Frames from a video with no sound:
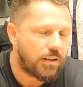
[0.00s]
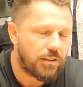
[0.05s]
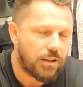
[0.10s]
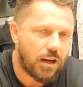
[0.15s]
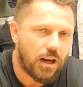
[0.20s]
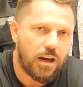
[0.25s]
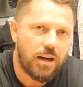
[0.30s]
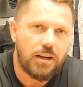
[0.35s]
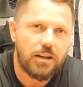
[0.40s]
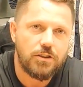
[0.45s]

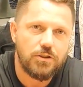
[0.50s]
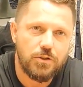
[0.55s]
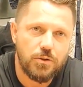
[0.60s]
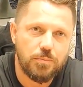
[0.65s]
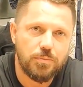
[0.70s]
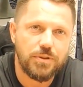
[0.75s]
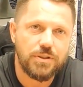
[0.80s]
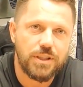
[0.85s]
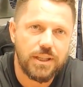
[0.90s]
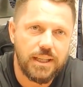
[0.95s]
the Arc
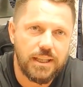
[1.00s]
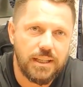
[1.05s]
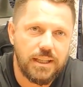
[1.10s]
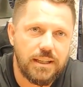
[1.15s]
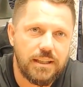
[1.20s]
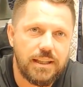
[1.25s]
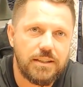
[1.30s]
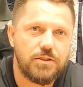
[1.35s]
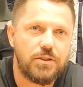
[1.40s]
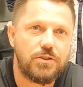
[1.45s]
super skinny,
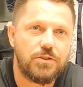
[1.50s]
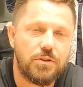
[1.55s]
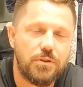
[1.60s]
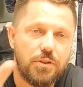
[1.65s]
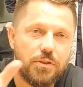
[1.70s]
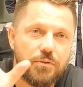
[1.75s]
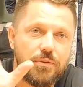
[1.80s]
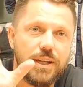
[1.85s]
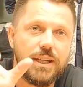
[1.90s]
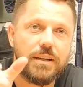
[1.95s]
that's also a
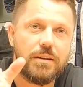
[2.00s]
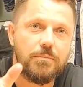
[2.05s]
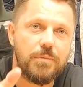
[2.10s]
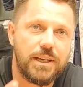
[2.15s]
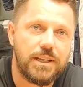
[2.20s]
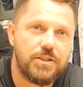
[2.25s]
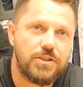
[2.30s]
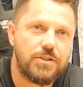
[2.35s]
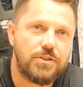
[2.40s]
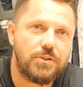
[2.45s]

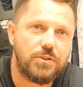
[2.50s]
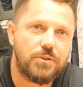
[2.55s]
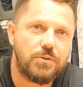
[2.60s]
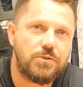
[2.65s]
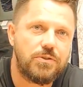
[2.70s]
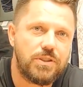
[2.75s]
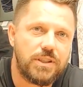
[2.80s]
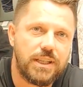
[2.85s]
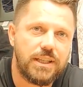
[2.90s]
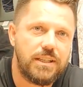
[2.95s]
three-dimensional
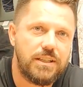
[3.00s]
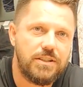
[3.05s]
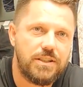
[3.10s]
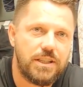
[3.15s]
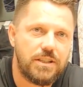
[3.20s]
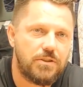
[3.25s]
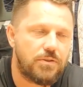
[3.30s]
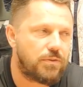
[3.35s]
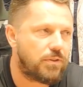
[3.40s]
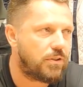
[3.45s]
skinny
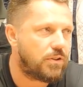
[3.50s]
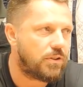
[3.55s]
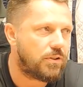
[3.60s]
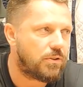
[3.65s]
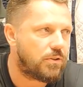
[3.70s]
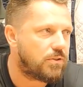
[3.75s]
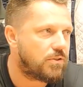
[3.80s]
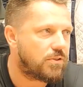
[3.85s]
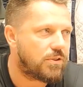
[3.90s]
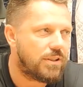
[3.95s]
jeans for
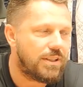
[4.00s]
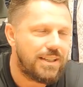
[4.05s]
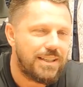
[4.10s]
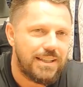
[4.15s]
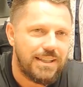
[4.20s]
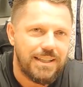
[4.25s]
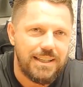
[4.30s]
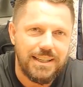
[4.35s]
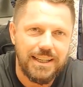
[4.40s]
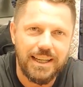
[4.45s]
girls,
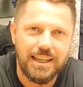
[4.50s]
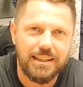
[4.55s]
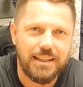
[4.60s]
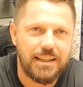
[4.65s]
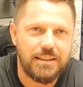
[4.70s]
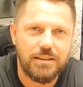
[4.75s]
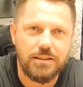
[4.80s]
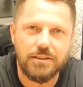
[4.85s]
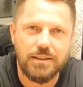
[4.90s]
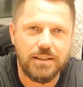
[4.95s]
and
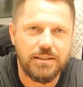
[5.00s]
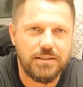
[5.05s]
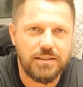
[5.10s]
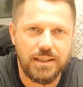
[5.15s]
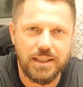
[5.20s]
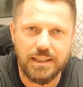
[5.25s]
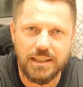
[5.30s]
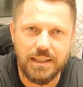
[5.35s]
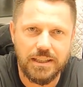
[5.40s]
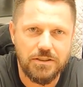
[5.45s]
that
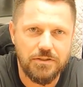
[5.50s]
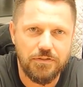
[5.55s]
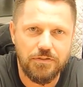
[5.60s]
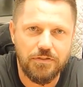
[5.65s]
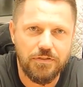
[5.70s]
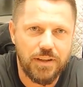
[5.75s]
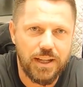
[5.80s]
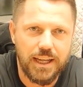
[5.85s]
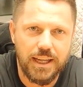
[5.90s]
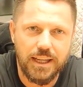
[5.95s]
skinny is
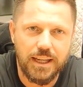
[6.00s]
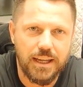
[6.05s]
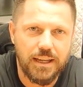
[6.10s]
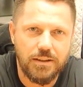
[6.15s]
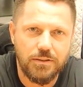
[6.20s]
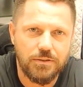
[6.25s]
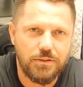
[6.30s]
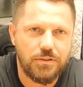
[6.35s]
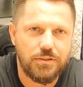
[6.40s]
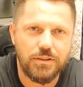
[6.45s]
flying
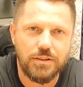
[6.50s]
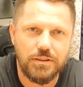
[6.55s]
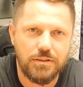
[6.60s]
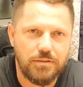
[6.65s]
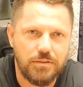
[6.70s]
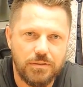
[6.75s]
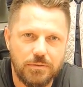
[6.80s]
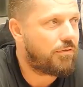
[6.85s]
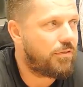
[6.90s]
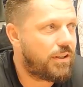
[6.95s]
out.
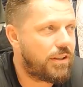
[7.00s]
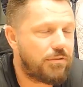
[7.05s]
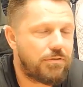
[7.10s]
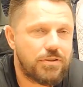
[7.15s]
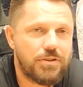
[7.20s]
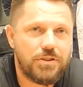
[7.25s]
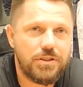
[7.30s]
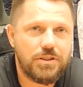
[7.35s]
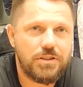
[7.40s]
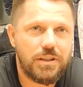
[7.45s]
The
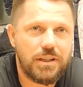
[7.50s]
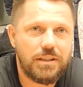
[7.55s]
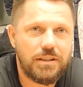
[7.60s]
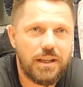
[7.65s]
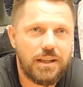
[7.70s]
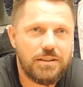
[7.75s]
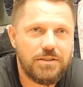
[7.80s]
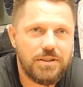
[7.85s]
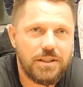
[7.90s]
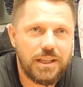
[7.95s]
differences
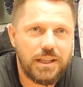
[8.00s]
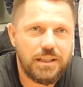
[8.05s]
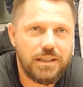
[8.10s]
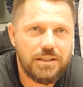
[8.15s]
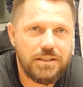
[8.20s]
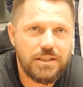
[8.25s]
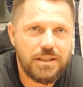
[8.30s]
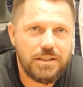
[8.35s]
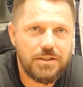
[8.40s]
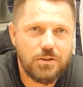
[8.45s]
in
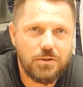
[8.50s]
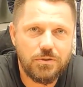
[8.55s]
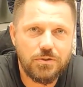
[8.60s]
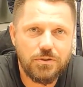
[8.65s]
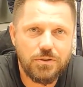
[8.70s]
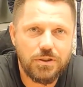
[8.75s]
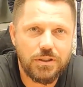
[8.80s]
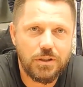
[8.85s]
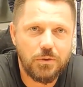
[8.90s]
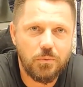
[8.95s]
skinny jeans
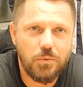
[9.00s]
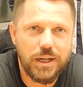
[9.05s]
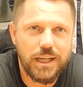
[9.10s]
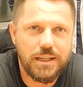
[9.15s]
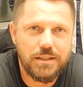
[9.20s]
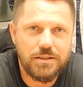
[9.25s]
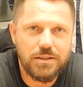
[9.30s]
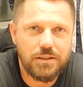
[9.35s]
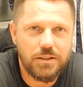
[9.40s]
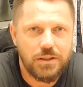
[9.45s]
concerning
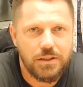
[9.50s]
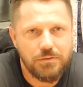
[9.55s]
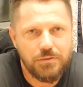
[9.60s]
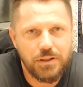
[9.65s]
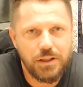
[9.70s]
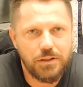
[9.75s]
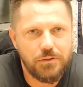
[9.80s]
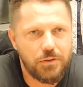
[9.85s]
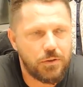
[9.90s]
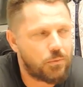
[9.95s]
waist, you know, if
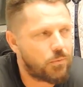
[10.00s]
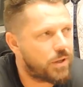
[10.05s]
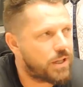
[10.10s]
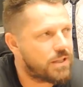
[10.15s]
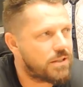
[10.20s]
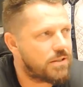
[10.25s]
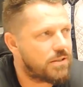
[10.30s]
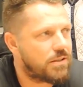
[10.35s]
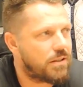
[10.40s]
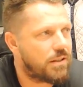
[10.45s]
your
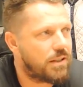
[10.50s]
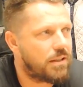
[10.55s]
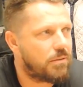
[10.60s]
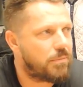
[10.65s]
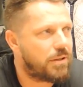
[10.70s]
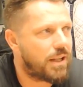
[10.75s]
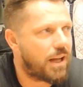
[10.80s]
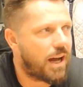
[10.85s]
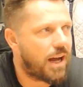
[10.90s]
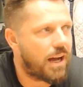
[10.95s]
waist is a little
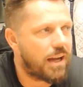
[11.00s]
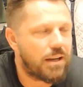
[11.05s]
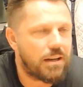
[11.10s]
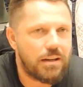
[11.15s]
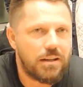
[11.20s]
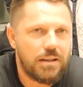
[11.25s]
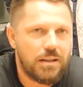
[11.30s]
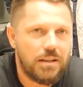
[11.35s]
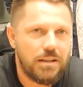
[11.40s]
bit higher,